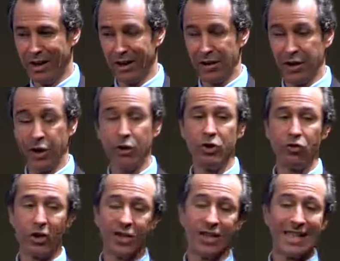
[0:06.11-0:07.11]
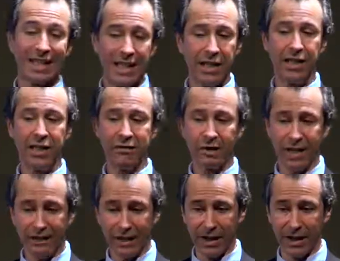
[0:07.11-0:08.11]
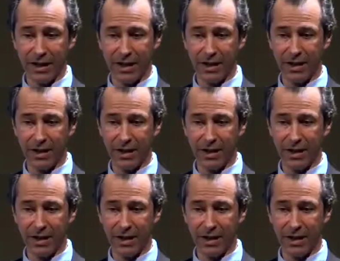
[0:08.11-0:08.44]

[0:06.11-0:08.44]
and there's a huge risk legally for giving it,